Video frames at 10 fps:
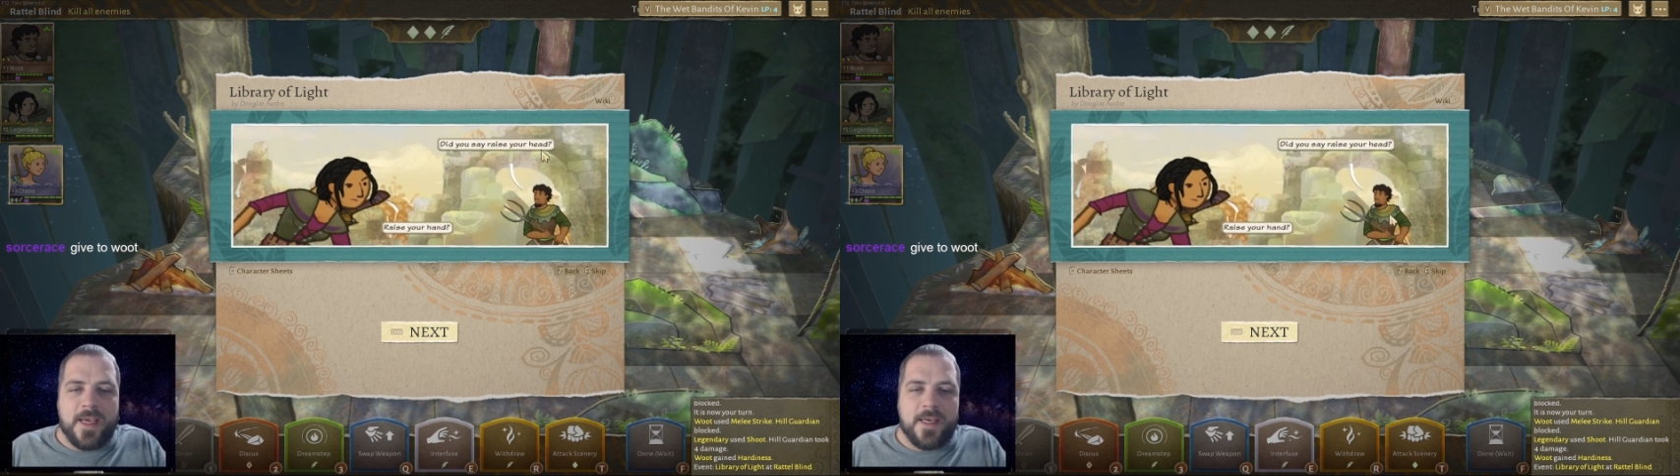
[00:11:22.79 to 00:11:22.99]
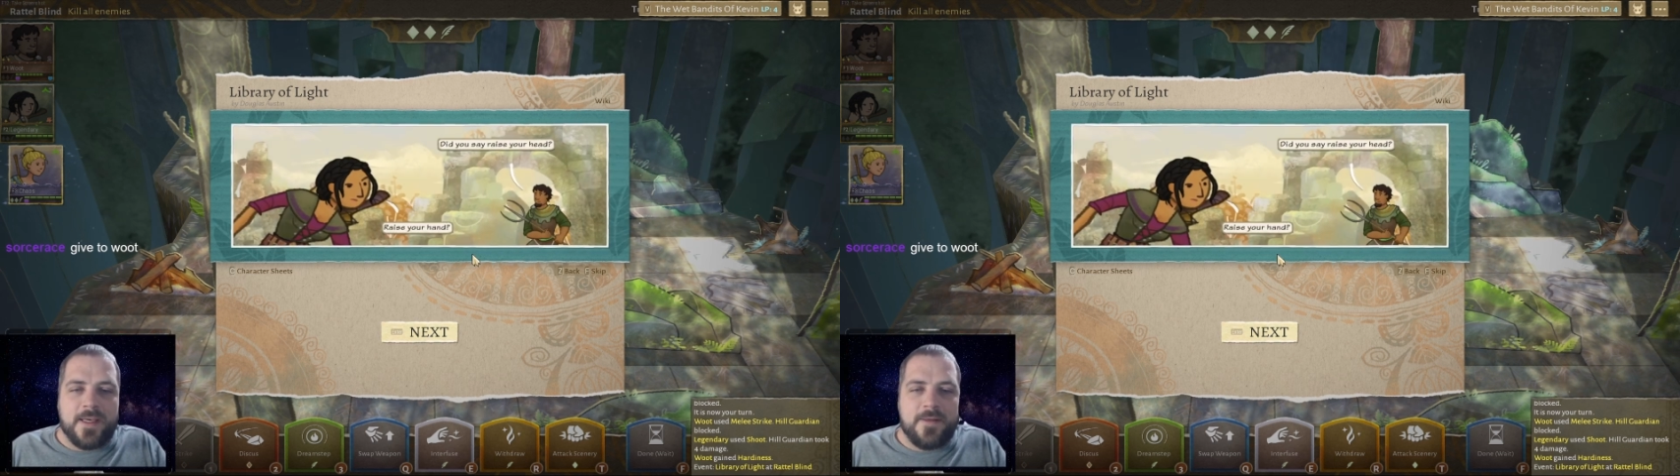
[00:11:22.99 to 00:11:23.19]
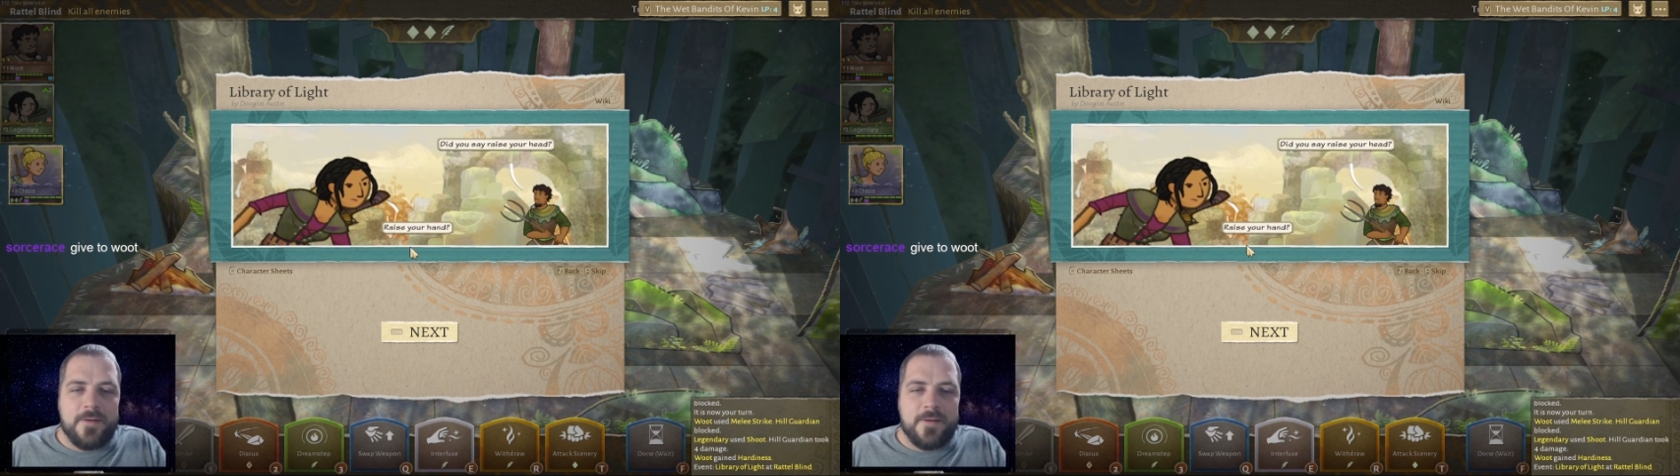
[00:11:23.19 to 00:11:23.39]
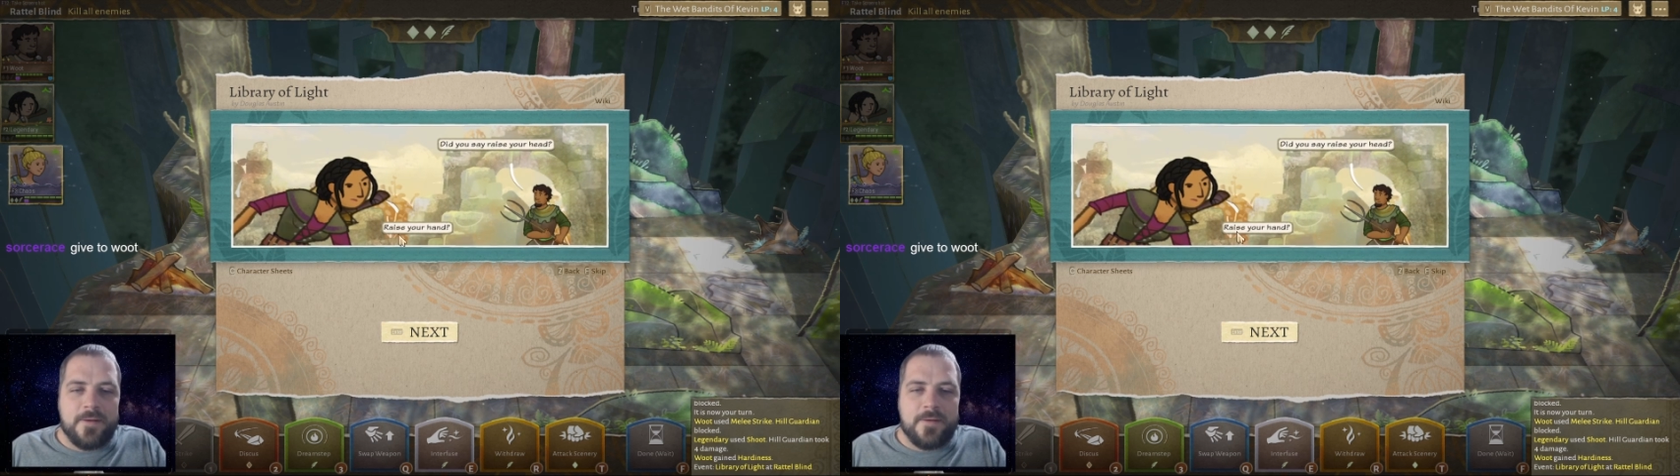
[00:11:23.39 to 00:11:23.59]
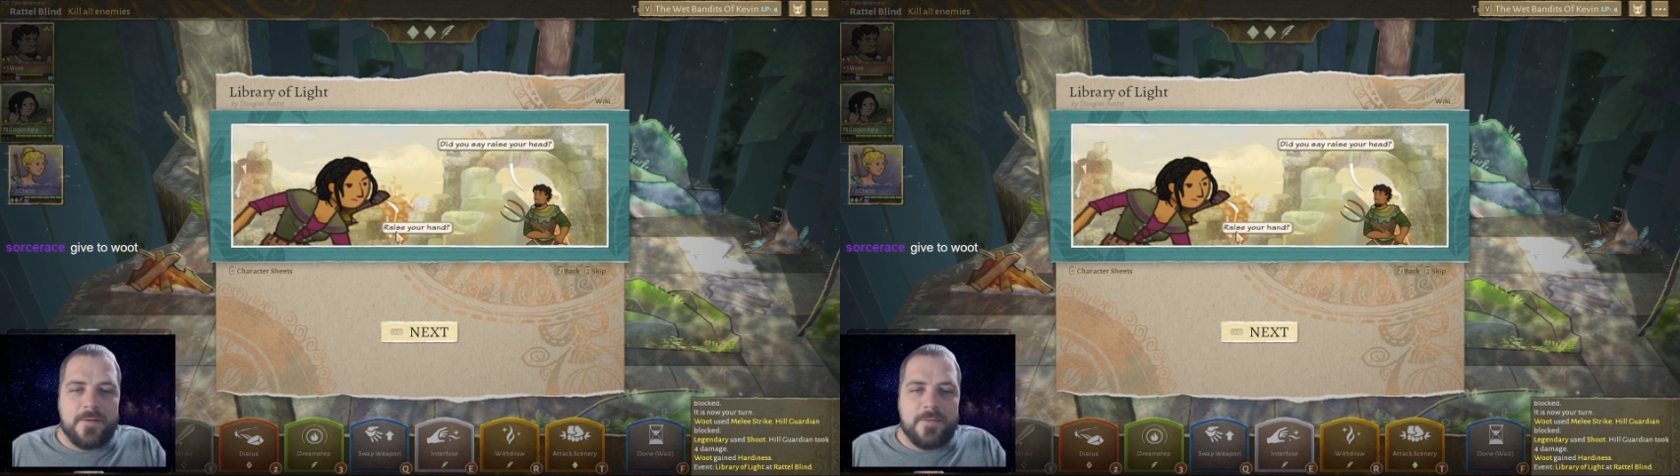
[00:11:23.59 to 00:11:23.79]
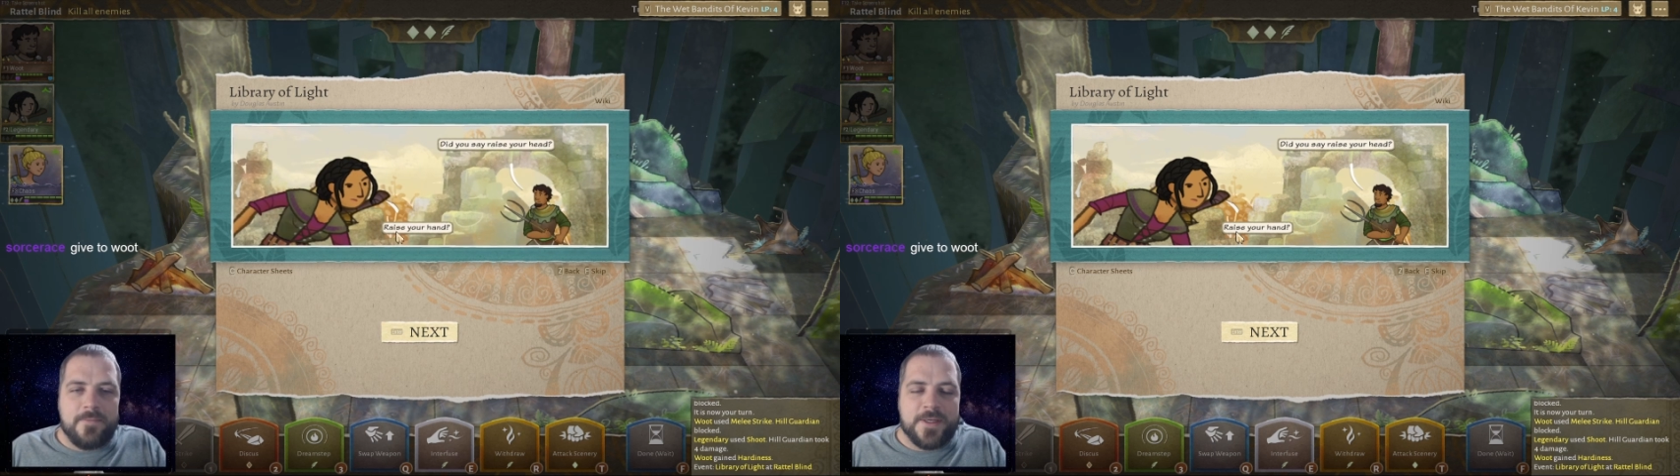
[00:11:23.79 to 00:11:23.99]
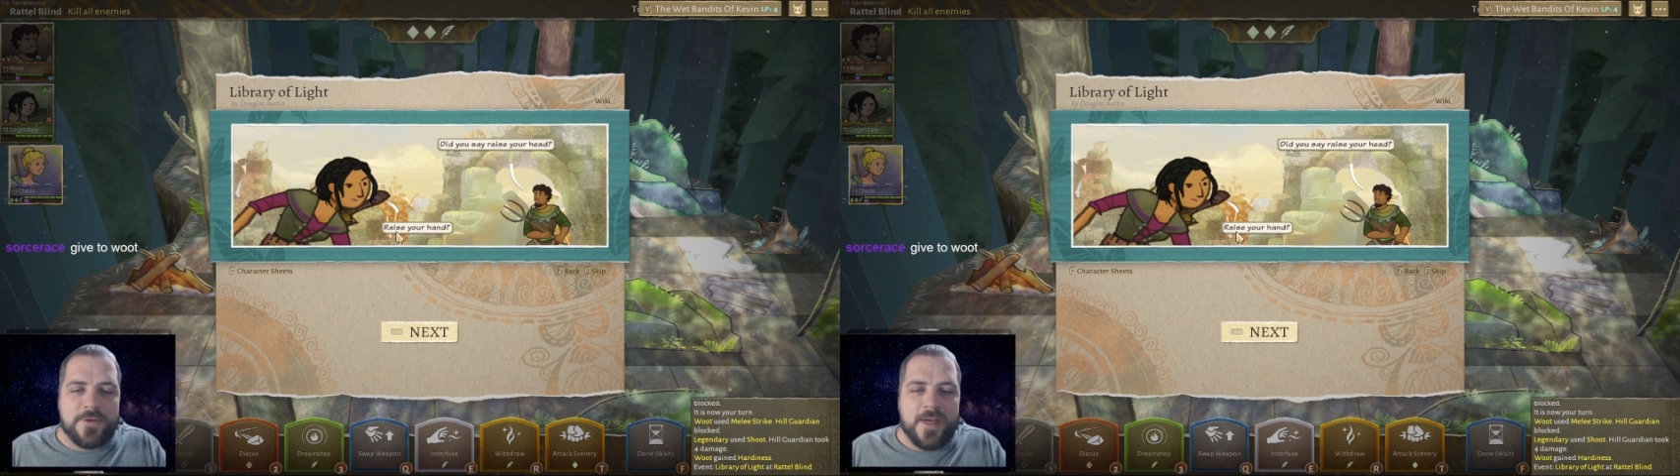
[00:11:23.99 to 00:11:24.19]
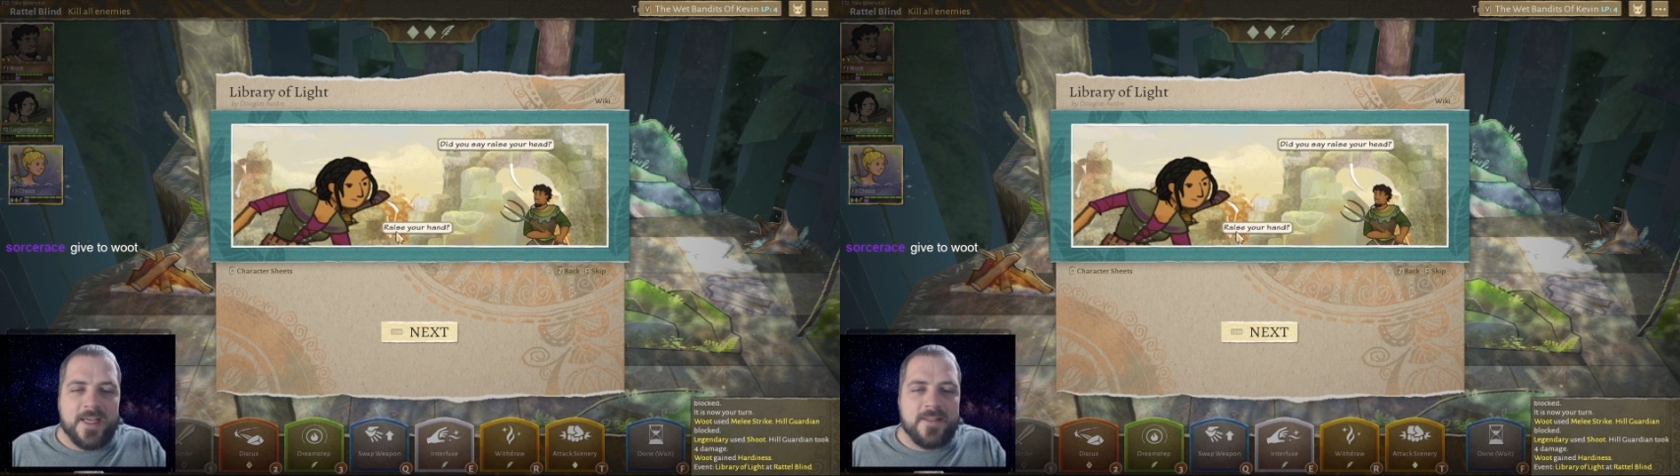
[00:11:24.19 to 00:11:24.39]
head? Raise
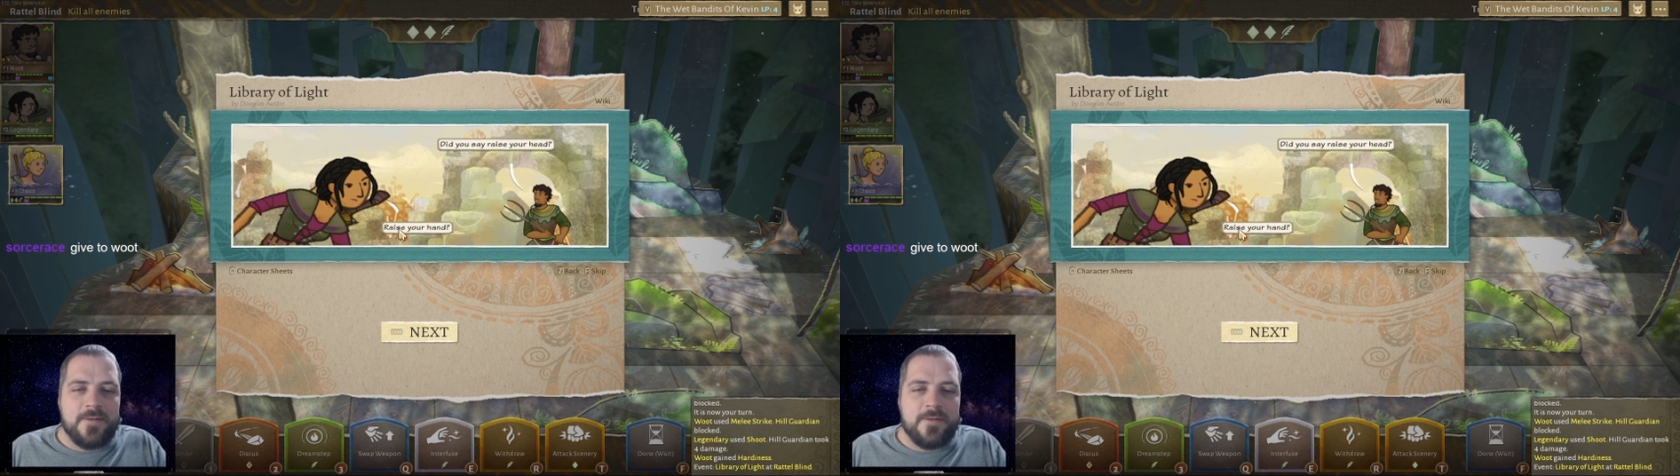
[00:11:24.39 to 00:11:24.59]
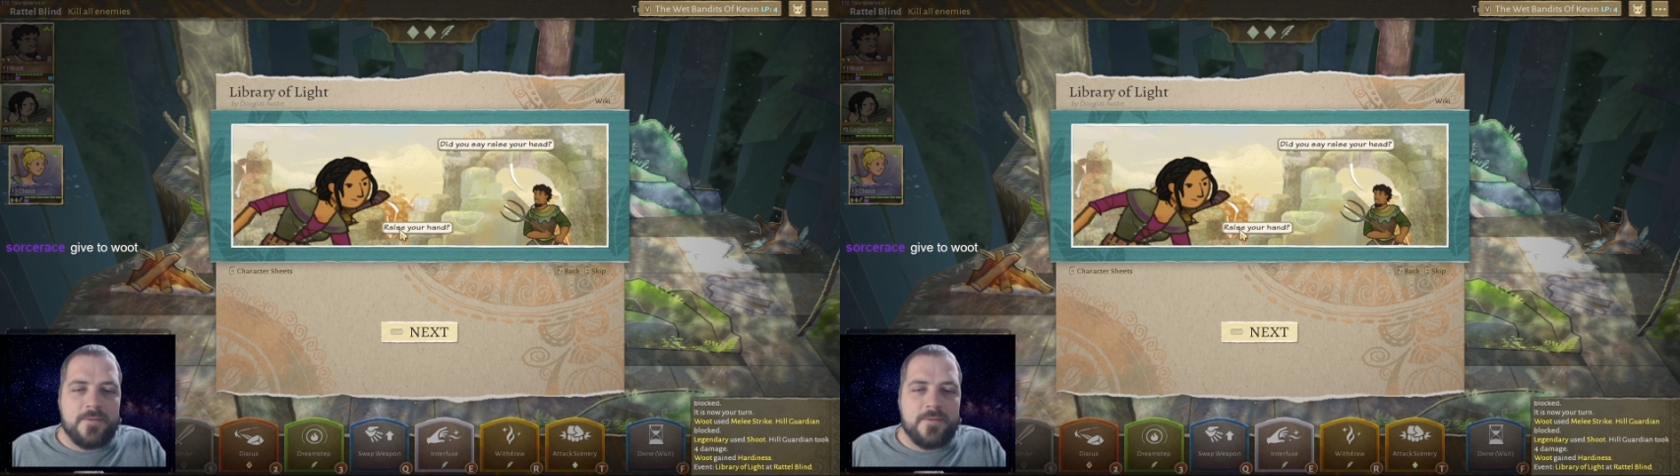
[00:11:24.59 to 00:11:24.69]
your hand?